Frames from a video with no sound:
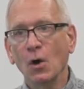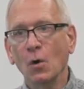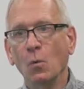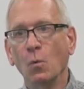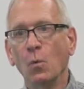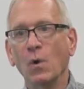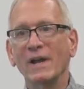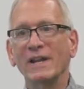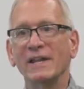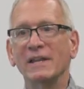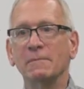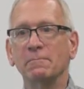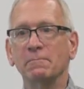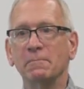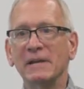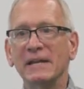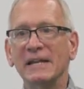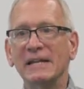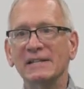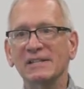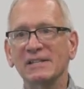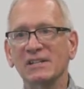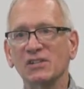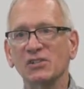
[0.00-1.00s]
What it
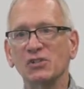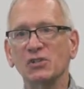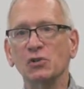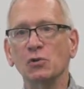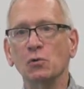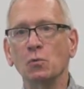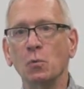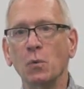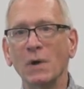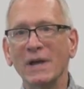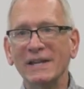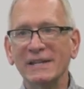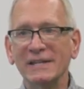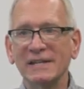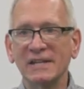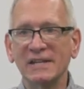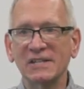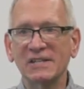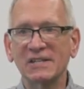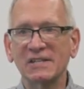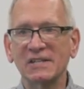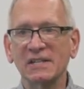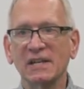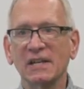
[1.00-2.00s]
means is you
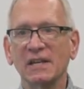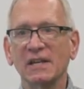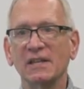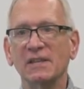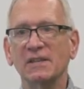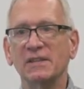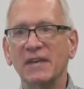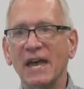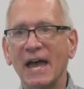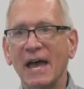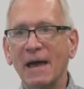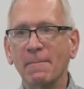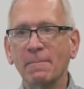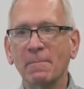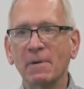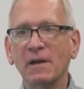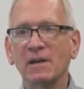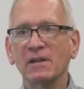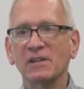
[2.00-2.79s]
witnessed them